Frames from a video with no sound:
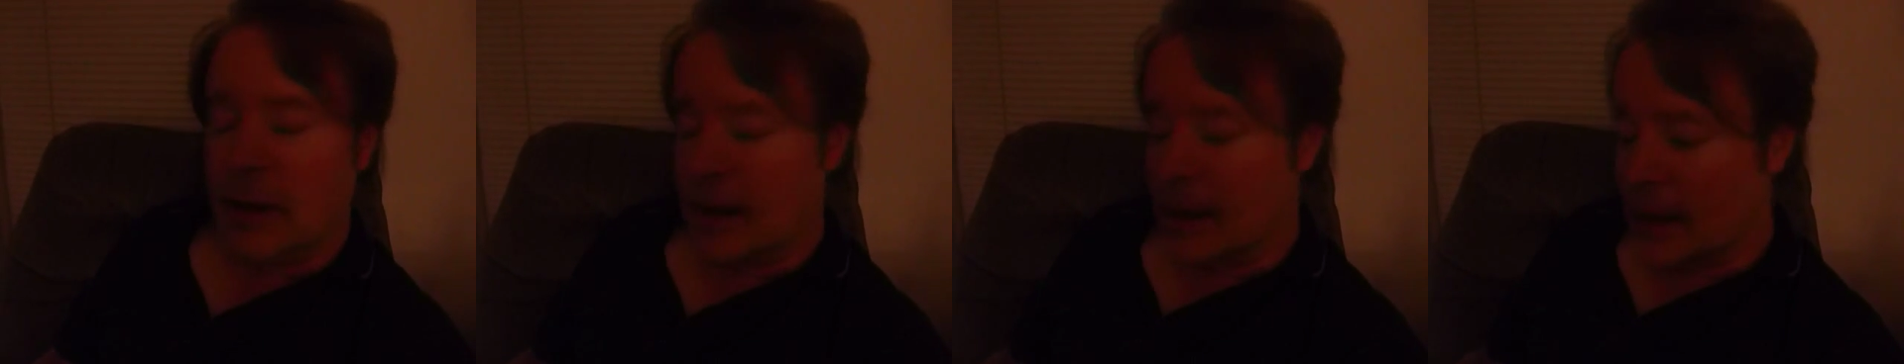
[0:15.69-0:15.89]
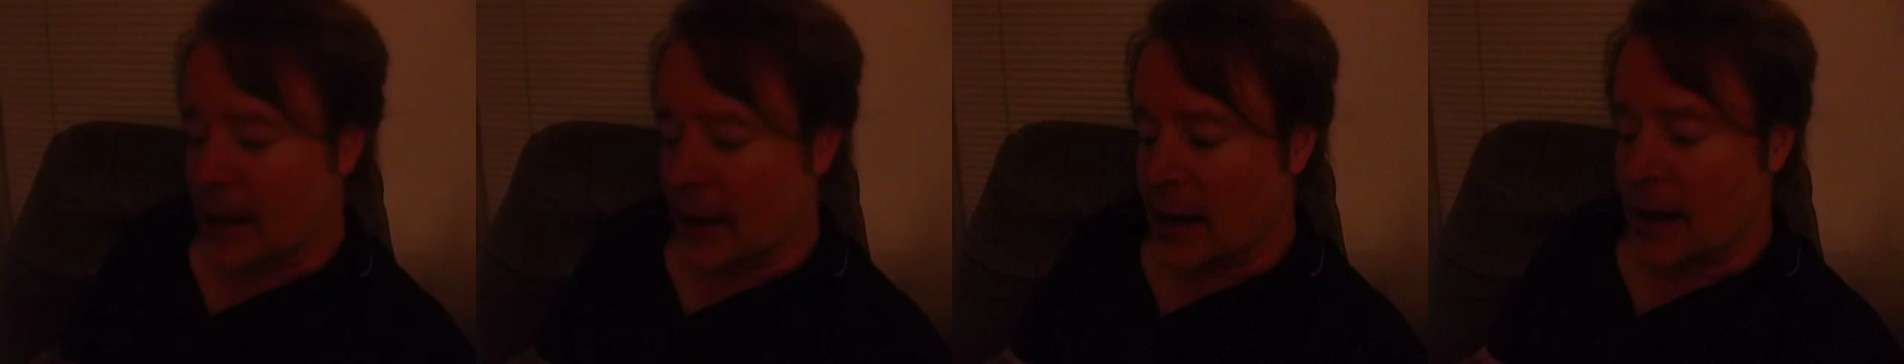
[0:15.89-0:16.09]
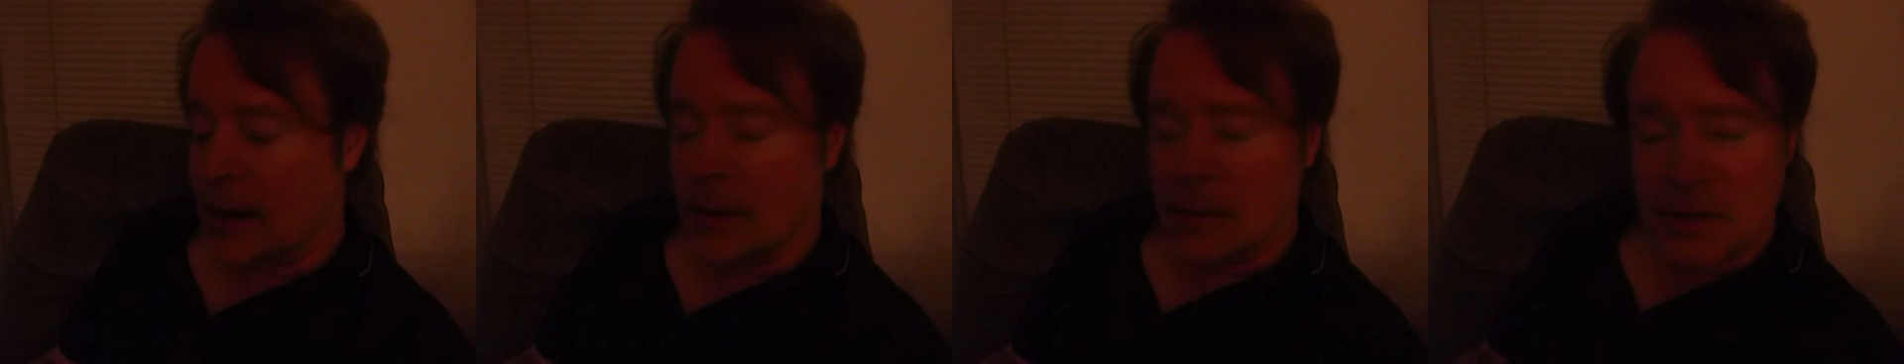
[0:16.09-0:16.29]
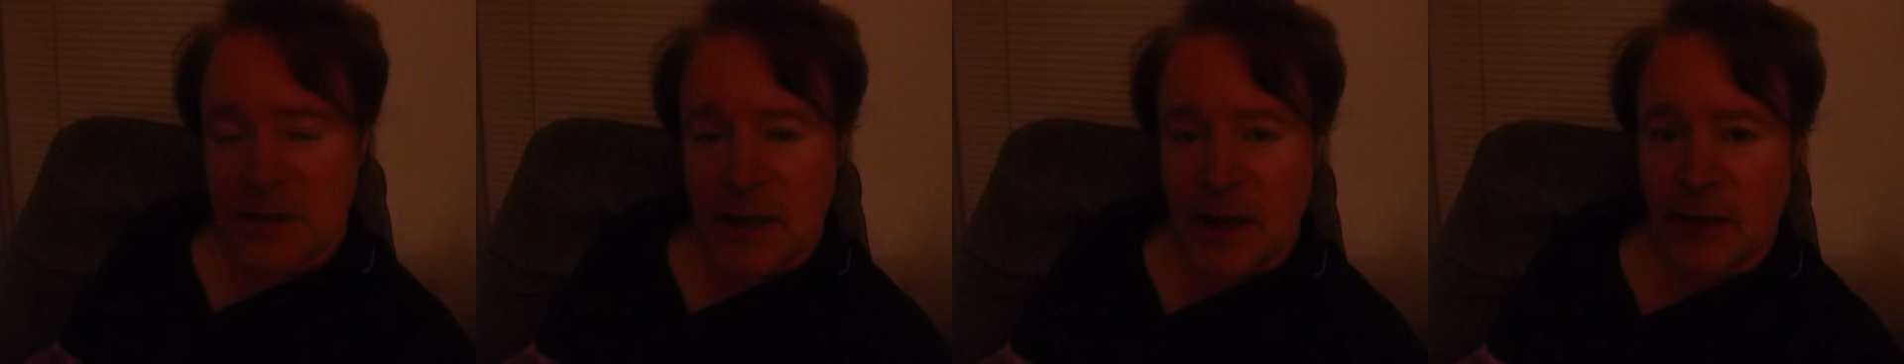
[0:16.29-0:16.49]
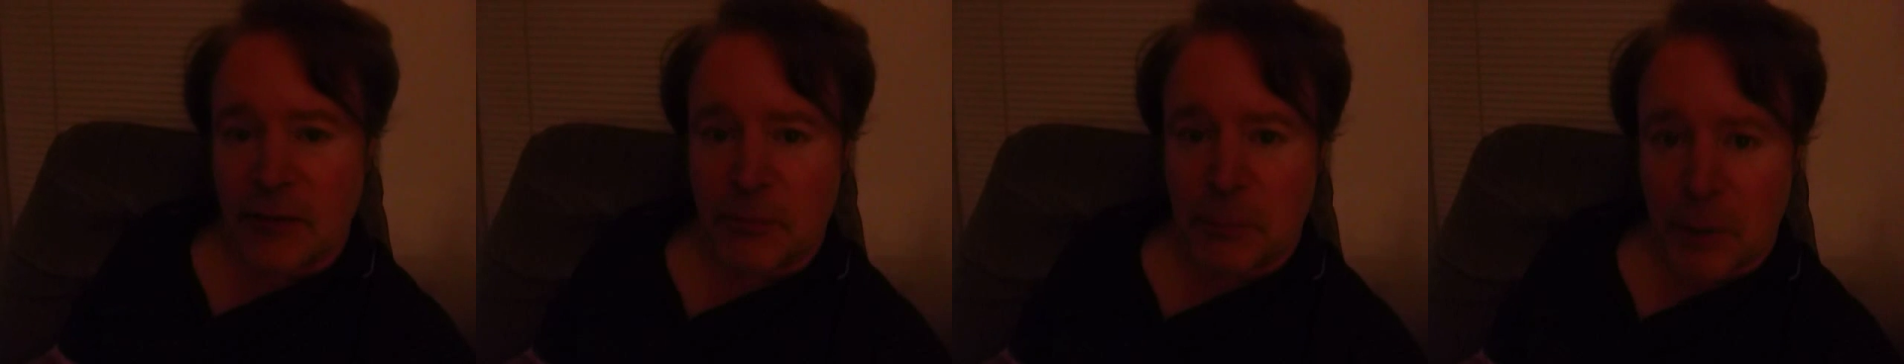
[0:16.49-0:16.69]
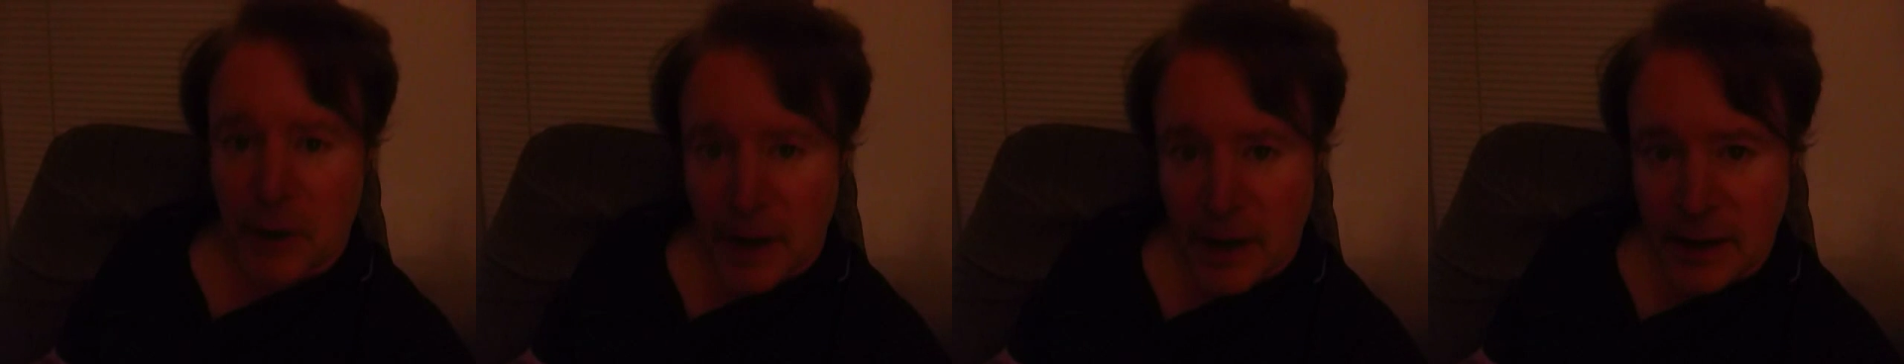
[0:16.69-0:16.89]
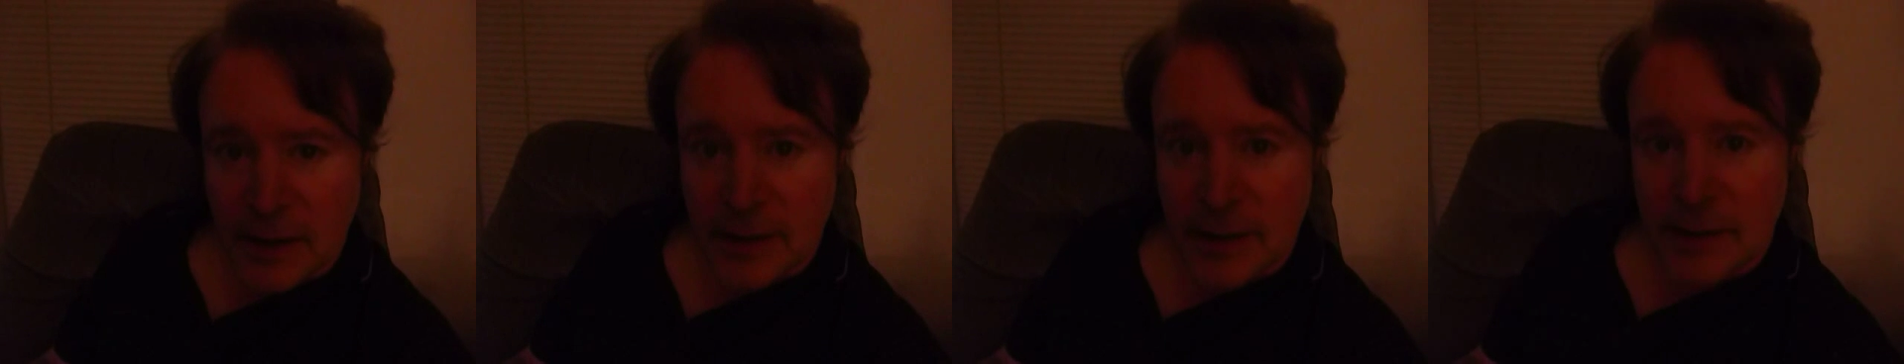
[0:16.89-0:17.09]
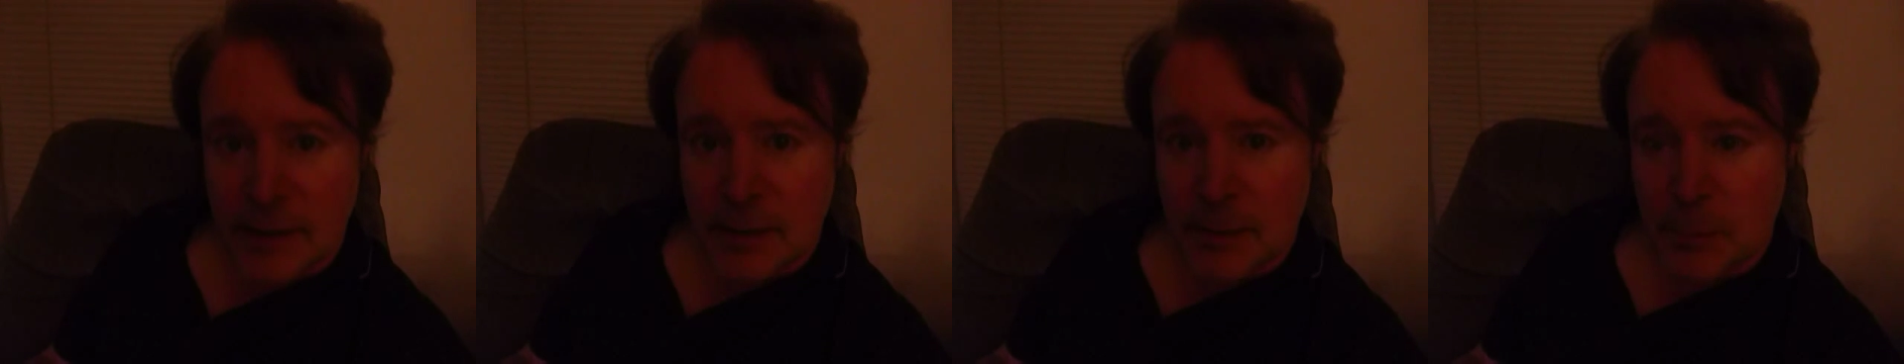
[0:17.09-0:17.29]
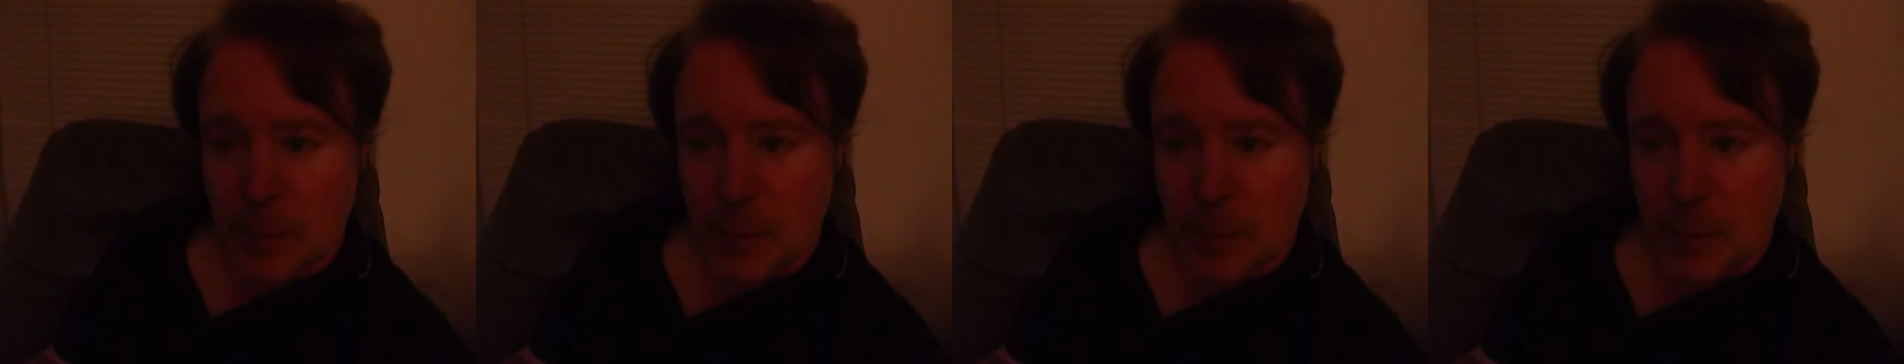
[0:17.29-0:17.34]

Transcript: can get himself pregnant